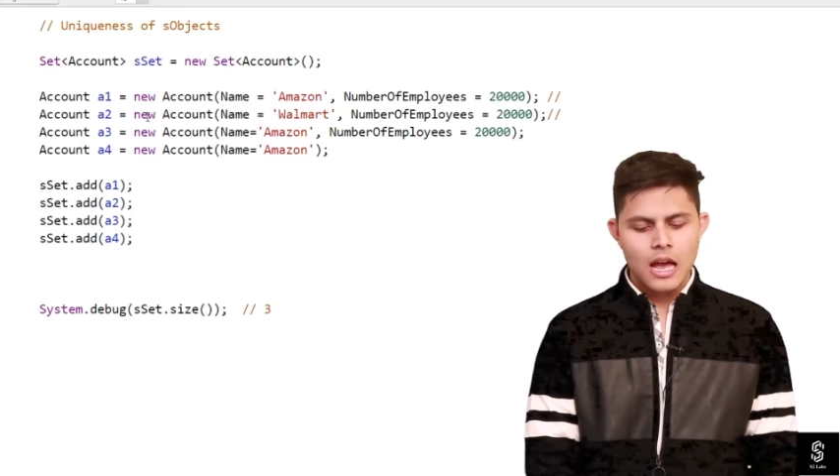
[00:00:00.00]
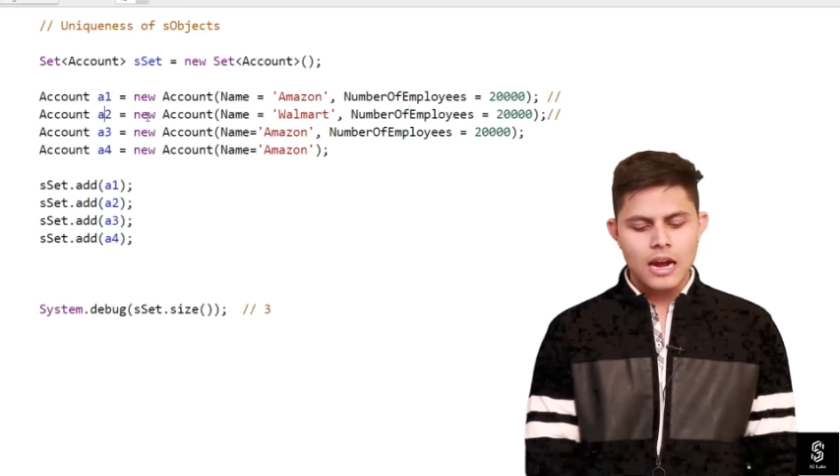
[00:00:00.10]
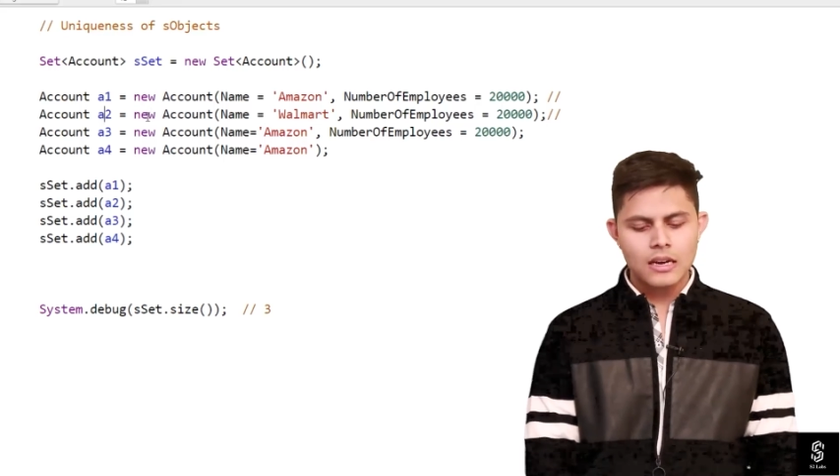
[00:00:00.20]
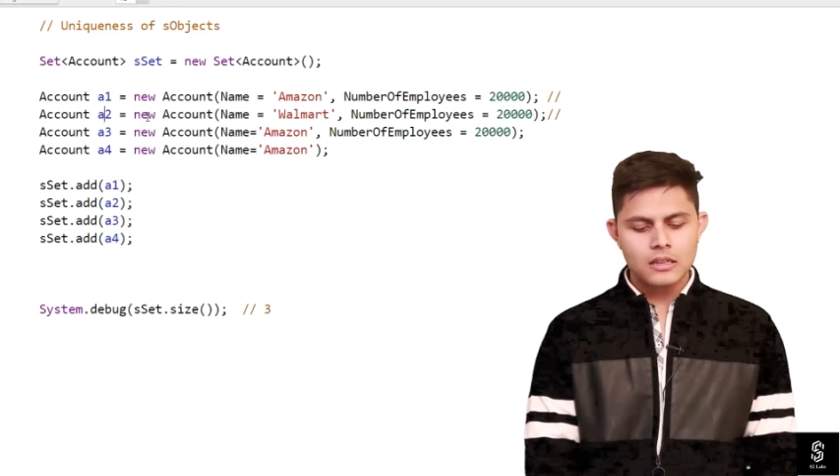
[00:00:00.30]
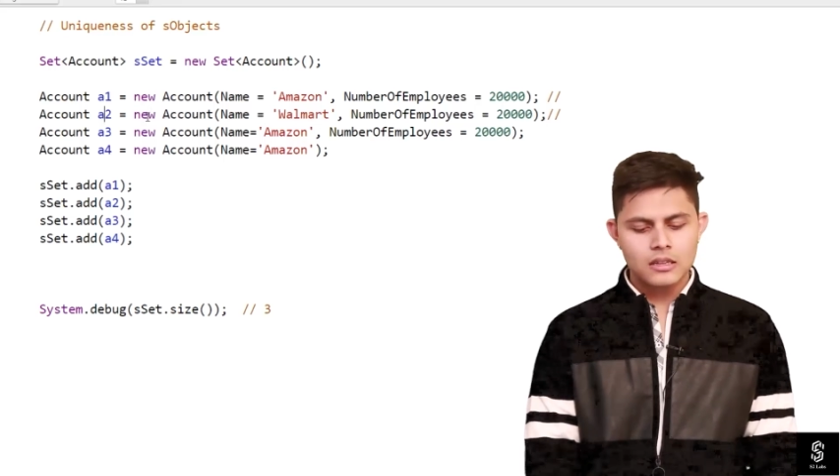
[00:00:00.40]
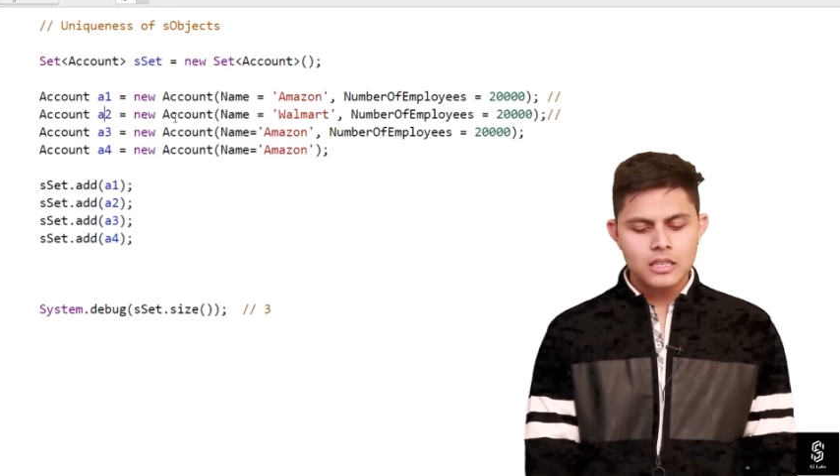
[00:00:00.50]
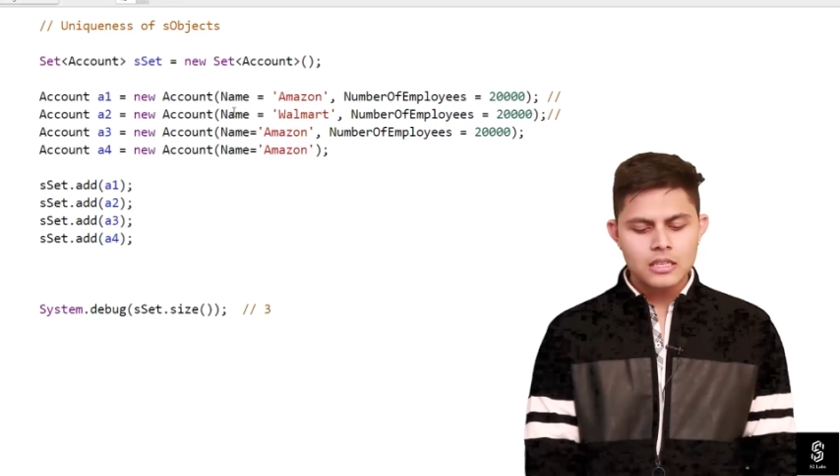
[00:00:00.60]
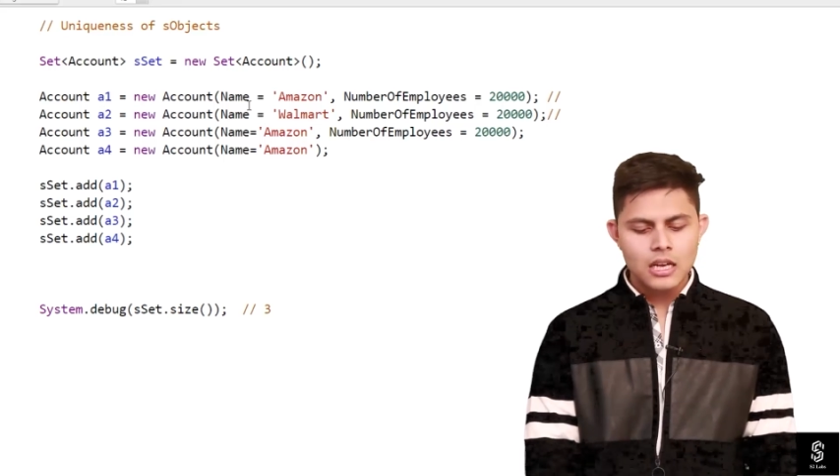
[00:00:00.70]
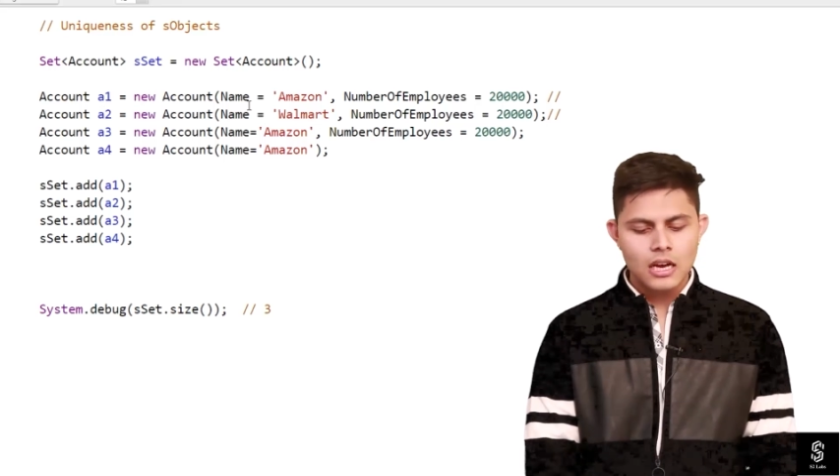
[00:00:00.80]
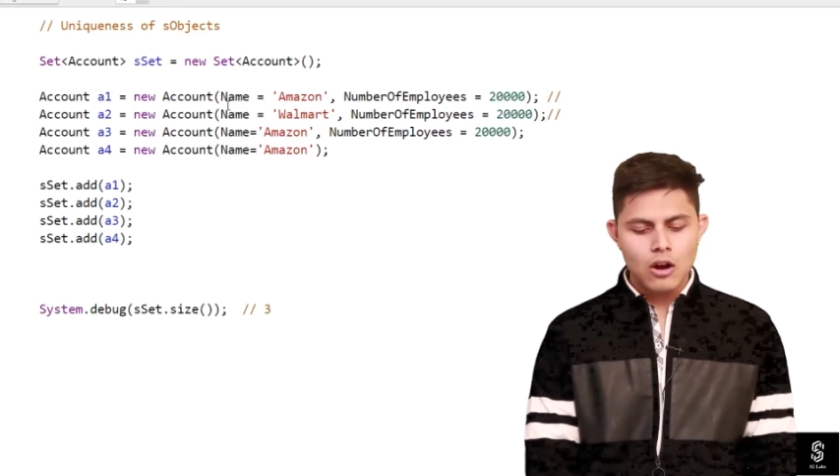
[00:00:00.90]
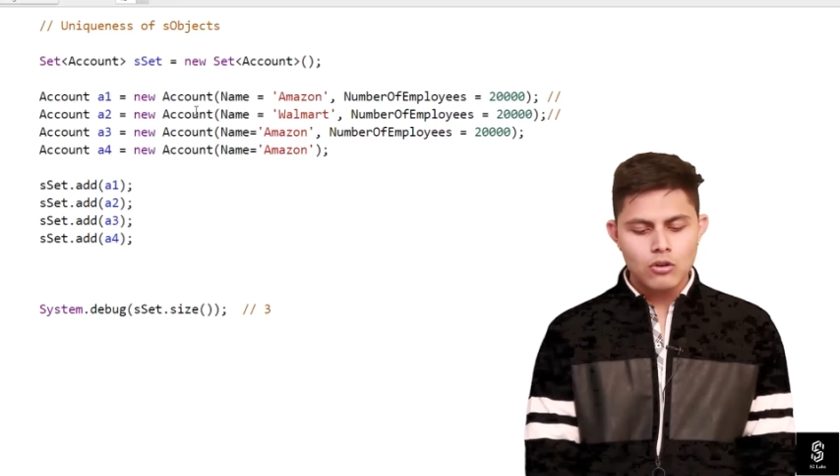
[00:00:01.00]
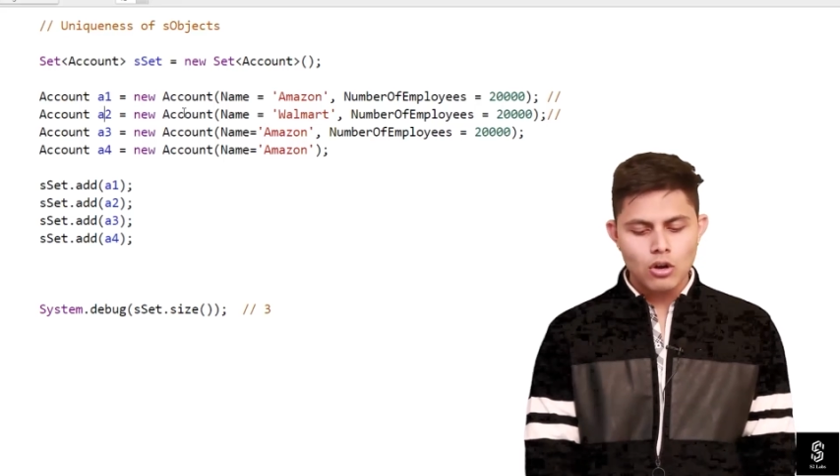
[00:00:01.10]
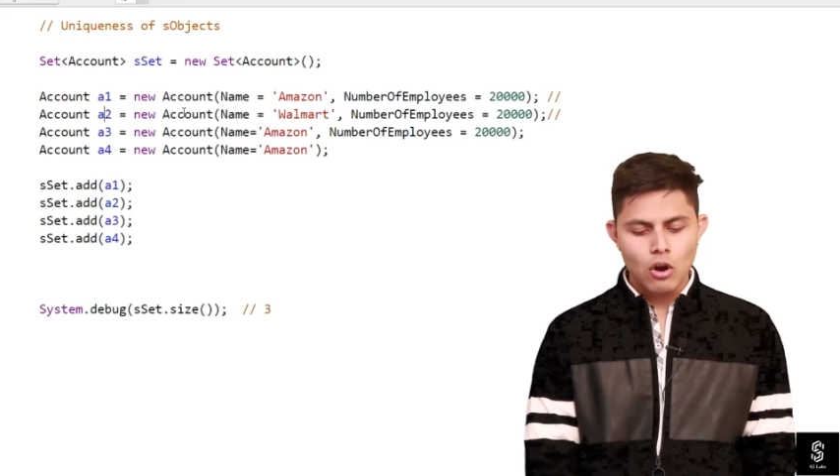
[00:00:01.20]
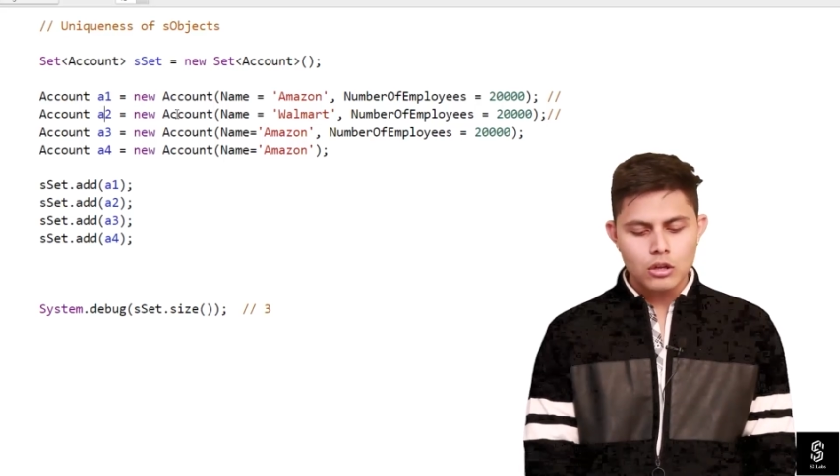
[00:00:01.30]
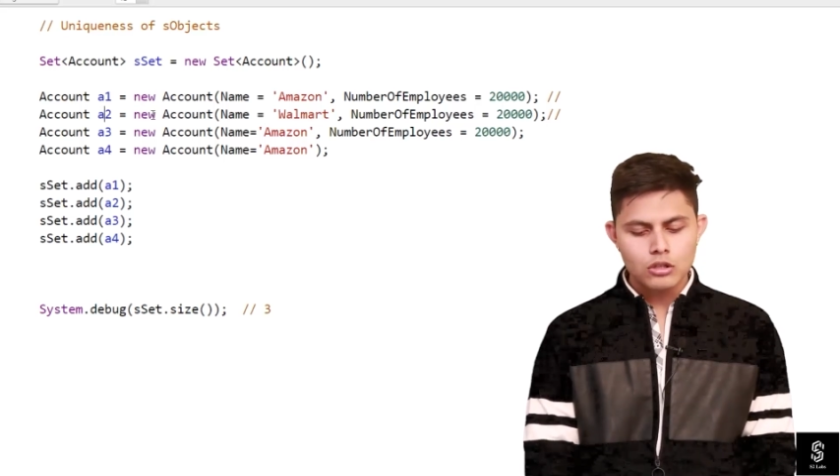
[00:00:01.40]
and this account
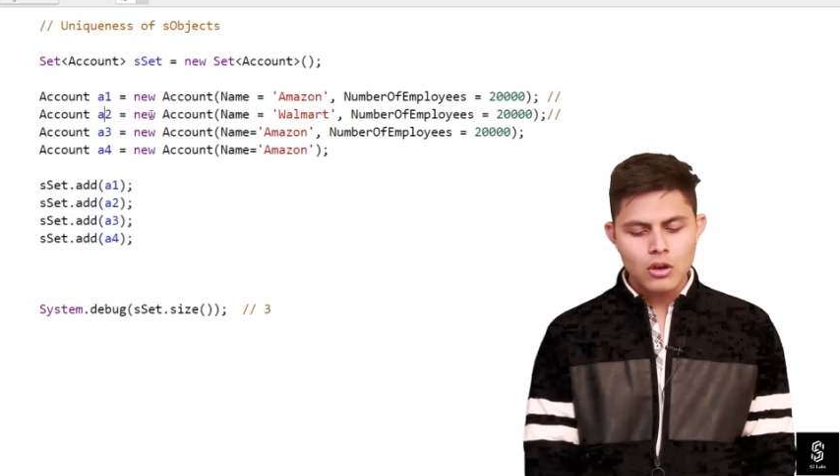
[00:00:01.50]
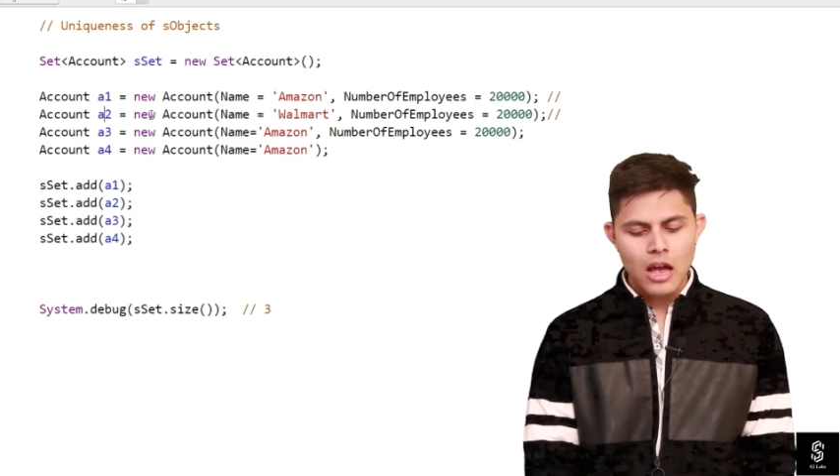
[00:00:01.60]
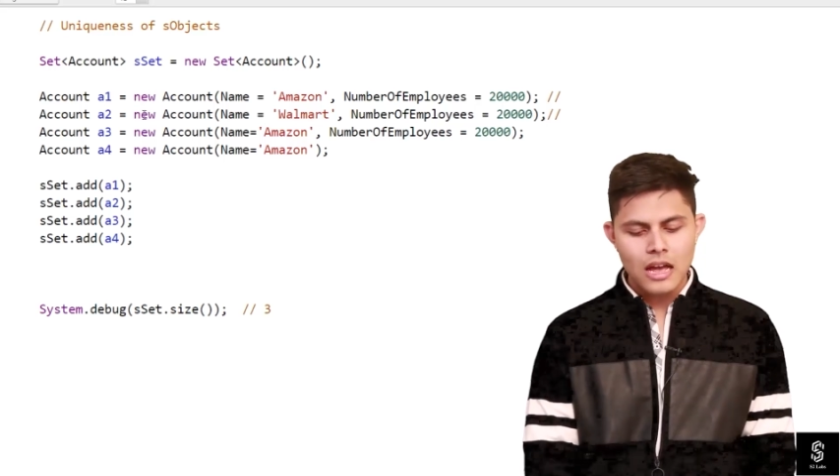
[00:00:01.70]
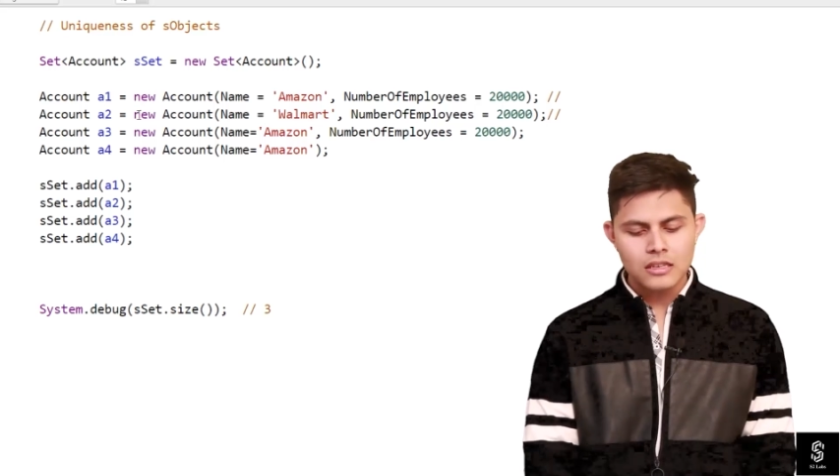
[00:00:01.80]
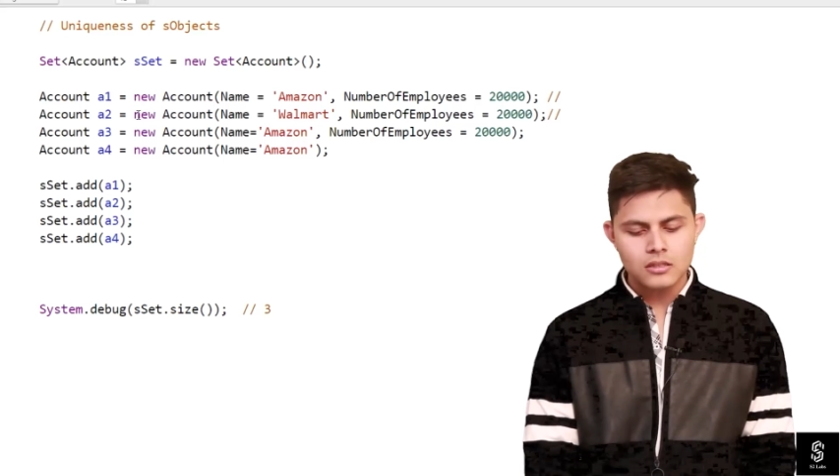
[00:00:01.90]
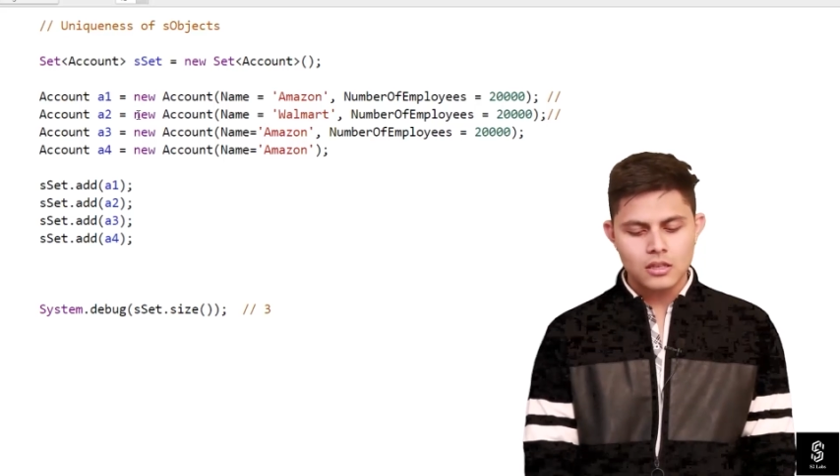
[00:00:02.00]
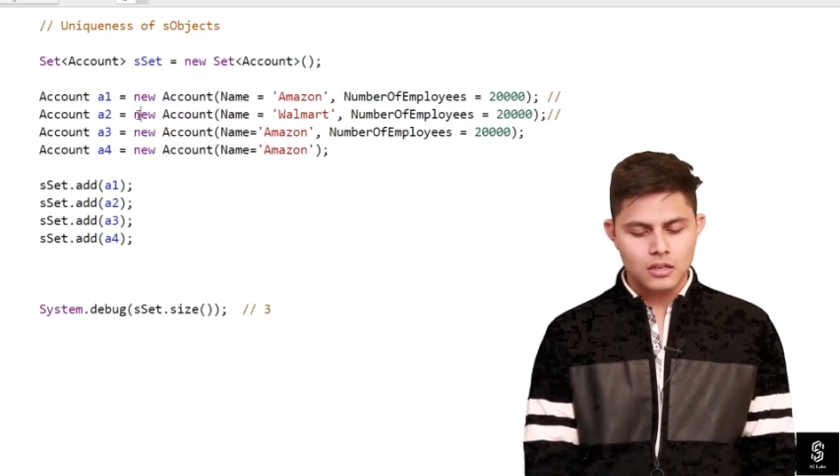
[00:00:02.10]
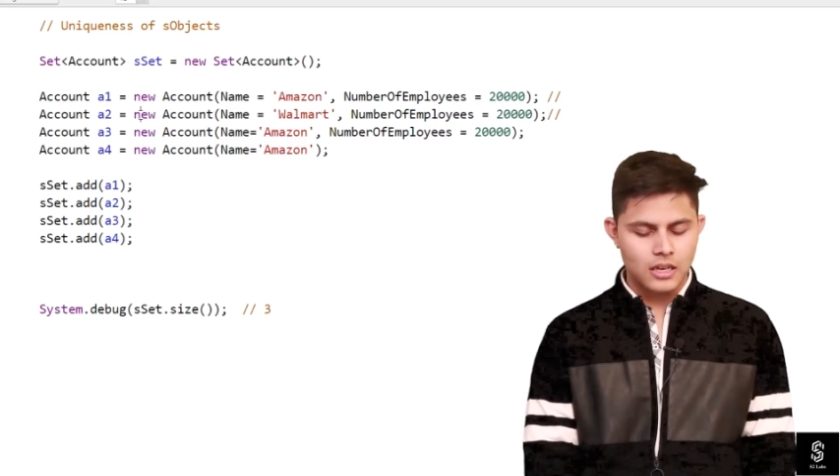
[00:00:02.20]
also has uh,